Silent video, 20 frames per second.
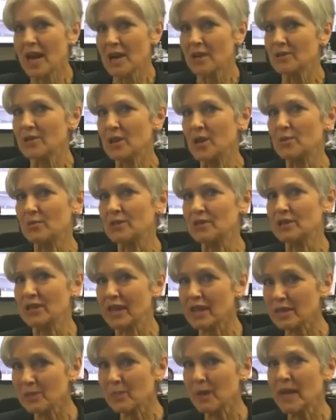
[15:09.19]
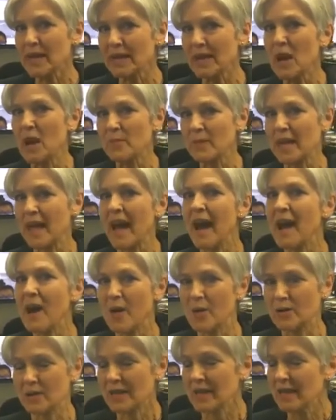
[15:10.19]
So just by coming
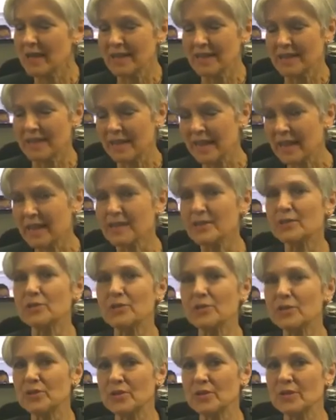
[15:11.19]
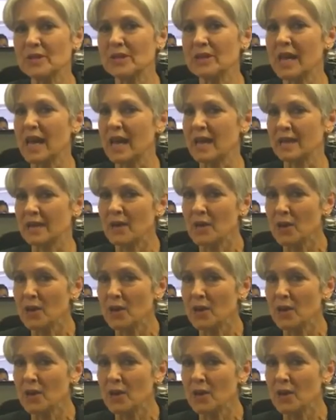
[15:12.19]
out to cancel student debt,